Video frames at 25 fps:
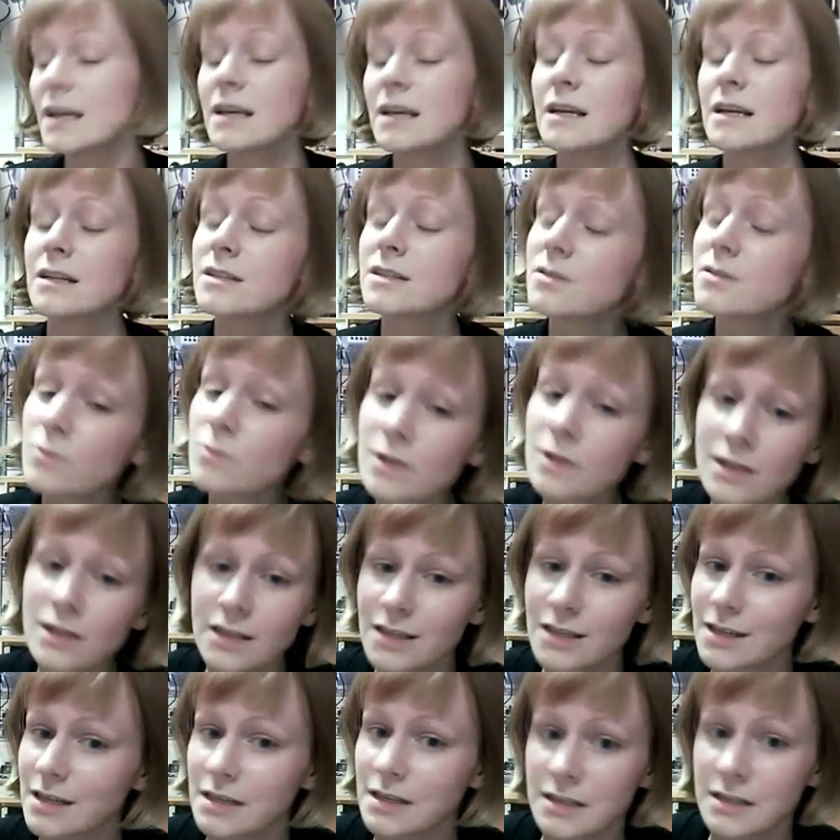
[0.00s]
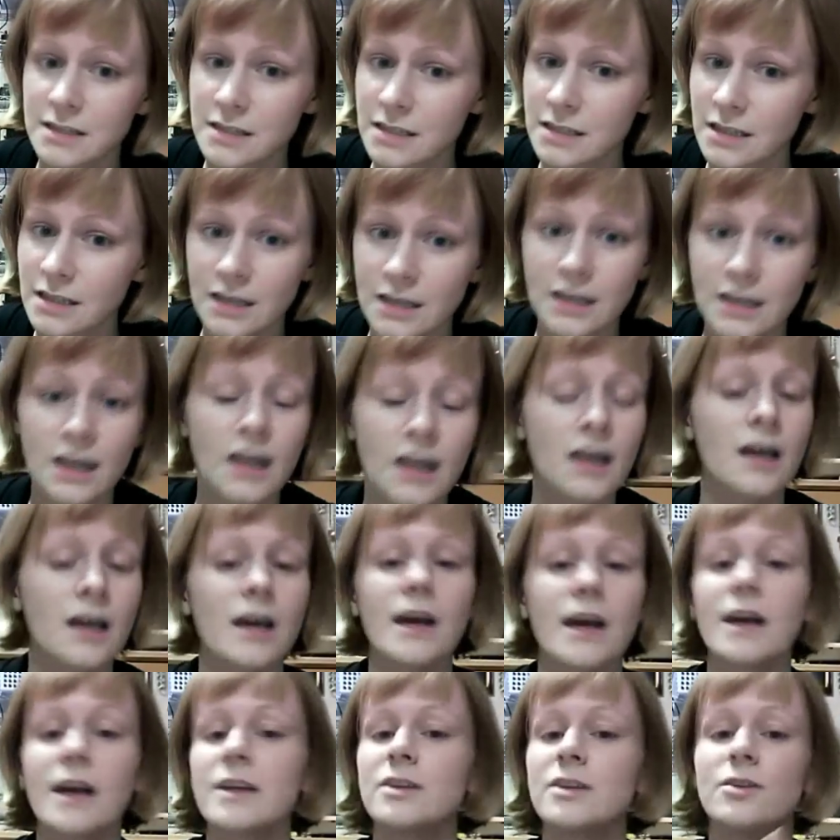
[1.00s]
It's really easy.
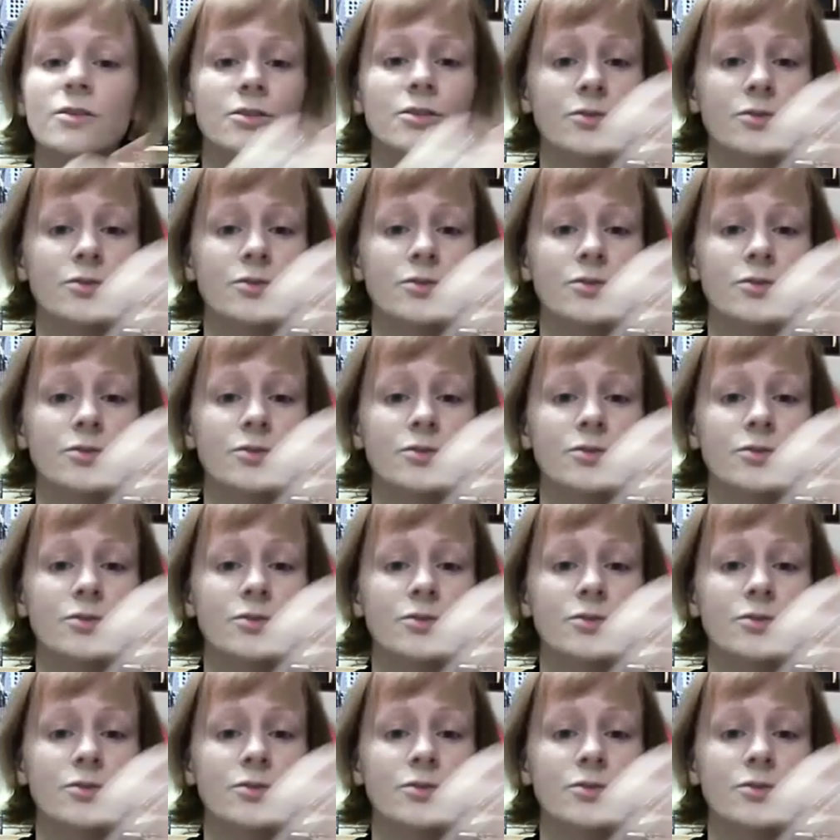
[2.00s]
You know,